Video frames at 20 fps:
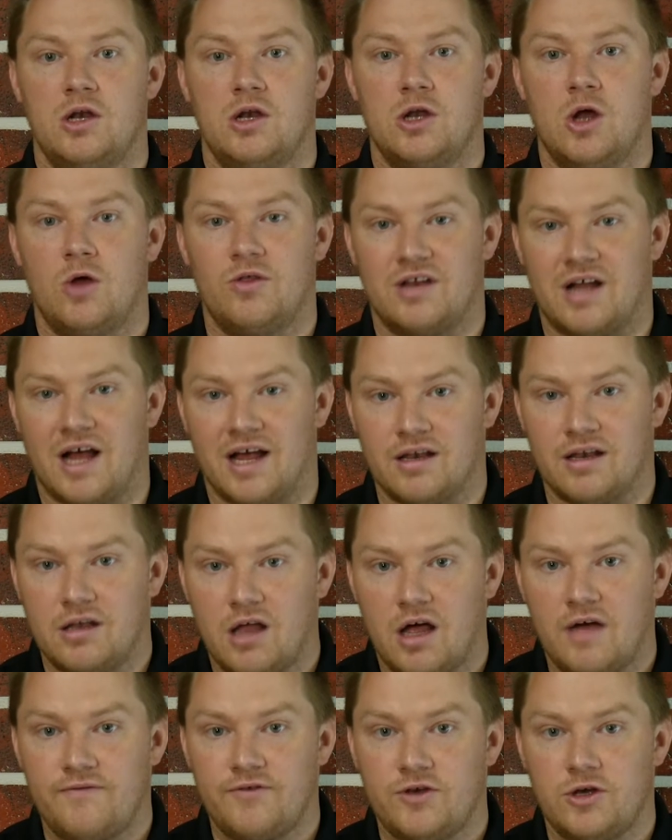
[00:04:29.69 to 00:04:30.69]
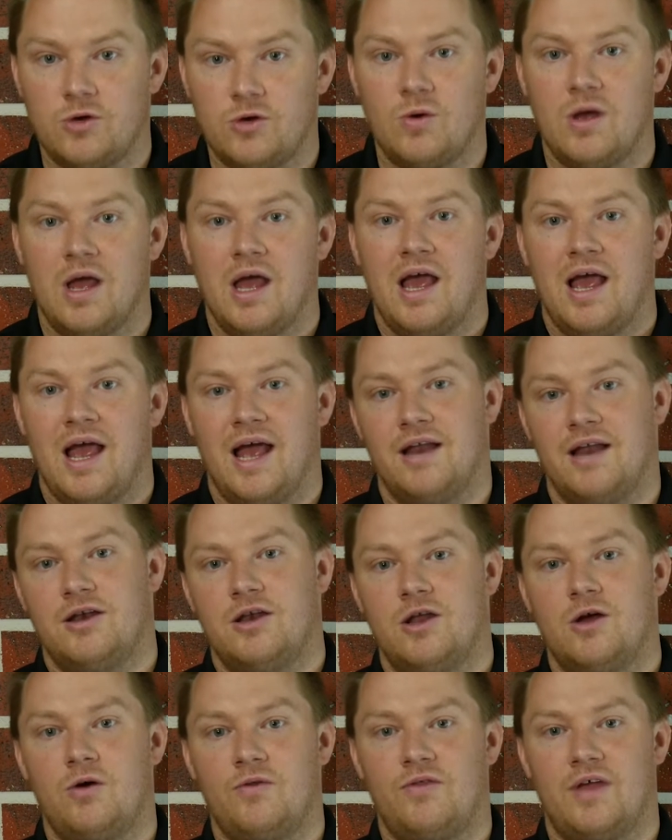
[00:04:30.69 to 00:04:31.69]
know that I love you,
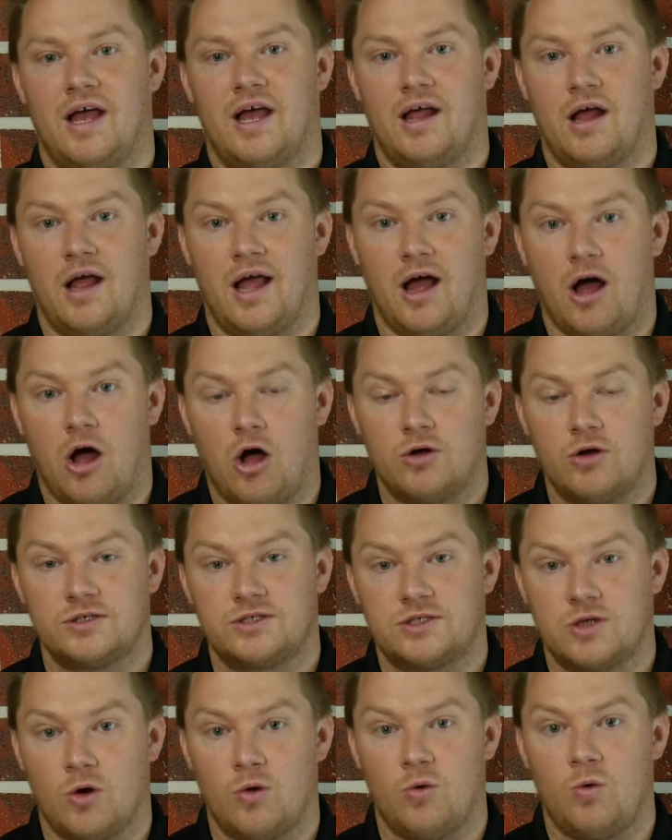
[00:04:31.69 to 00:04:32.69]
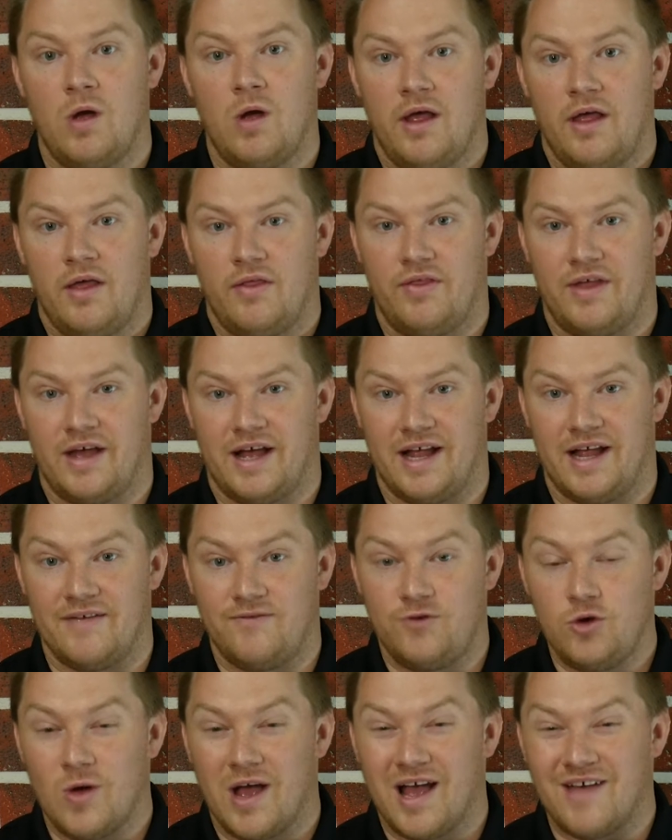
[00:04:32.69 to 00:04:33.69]
and know that also that
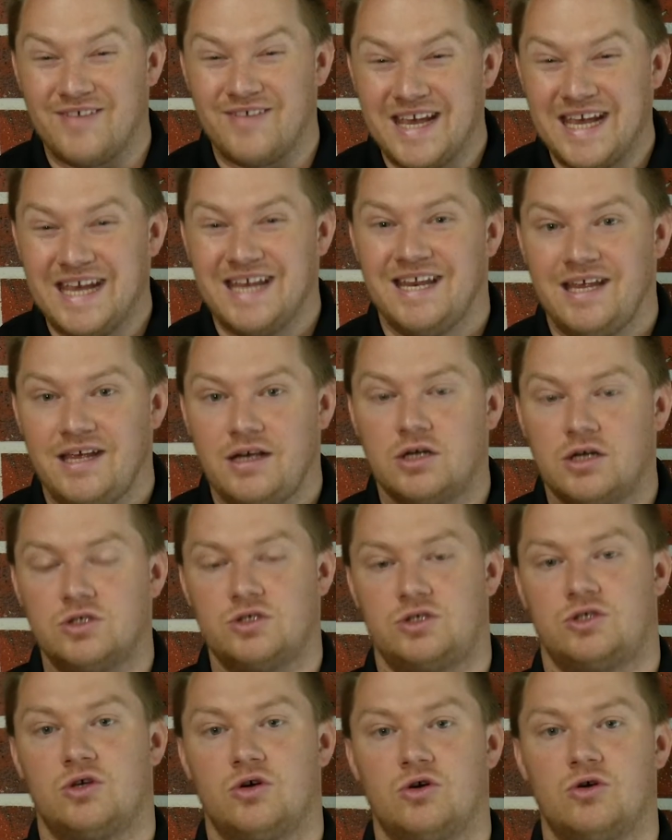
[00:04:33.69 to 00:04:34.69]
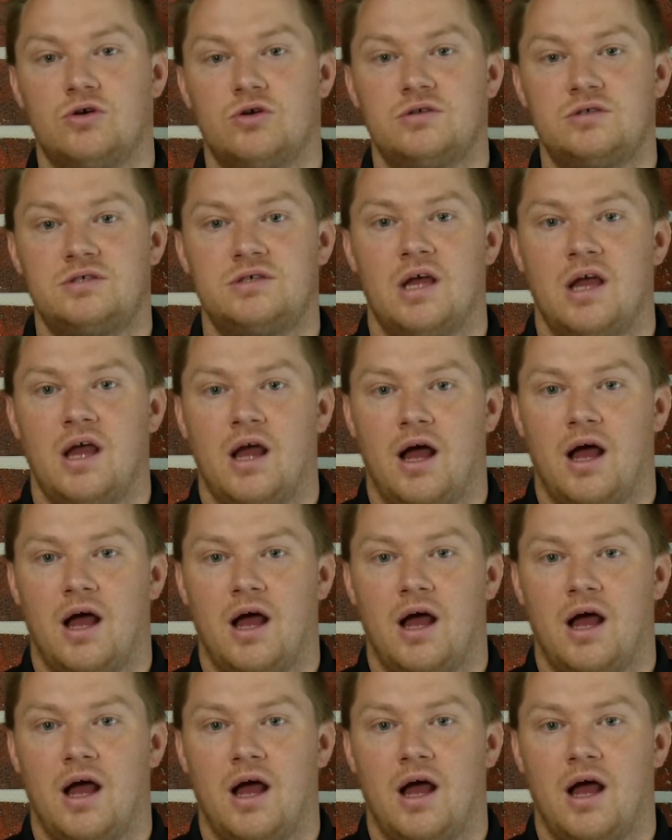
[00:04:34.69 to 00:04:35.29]
if you have any concerns,